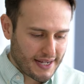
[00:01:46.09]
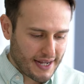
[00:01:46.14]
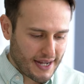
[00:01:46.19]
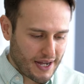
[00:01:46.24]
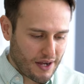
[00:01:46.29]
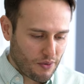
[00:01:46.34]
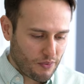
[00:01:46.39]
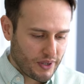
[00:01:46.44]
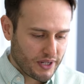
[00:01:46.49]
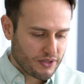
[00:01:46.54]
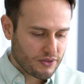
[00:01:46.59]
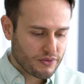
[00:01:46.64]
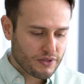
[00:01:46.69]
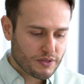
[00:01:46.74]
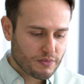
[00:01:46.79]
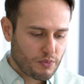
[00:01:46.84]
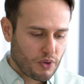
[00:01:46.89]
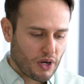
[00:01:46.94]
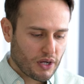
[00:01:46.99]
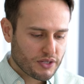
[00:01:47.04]
Uh, we do
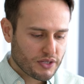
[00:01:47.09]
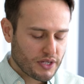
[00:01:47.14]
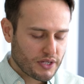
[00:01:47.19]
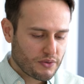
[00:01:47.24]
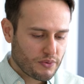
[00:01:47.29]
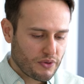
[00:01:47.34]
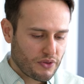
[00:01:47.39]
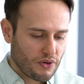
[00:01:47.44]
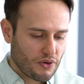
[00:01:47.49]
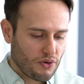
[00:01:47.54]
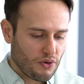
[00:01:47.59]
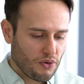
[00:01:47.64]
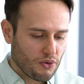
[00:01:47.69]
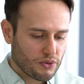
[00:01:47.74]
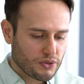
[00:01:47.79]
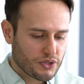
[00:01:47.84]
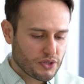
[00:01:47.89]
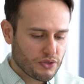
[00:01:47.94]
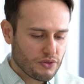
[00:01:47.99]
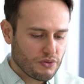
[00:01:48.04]
this project with the
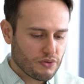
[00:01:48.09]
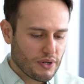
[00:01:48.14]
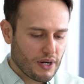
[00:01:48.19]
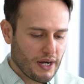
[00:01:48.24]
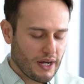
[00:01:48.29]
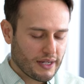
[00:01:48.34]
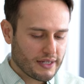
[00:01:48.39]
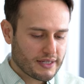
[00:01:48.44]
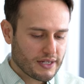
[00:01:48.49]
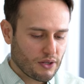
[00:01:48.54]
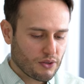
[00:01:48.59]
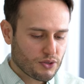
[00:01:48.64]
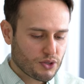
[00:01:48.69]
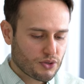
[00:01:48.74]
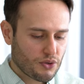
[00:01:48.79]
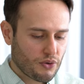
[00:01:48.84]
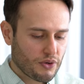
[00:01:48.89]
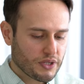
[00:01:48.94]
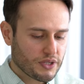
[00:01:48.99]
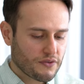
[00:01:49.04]
goal to uh, tell
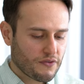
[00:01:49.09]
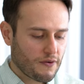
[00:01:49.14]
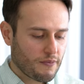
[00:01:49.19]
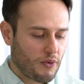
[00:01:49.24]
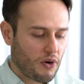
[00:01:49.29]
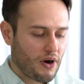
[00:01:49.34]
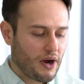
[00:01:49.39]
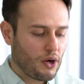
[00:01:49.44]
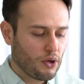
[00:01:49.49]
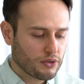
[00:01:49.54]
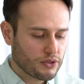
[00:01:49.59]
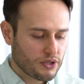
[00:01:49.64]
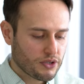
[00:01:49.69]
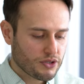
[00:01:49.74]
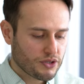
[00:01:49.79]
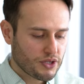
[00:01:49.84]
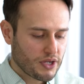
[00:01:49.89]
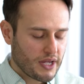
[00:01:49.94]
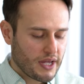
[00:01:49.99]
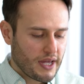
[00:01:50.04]
stories from our
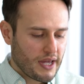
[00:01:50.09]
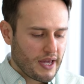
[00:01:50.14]
elders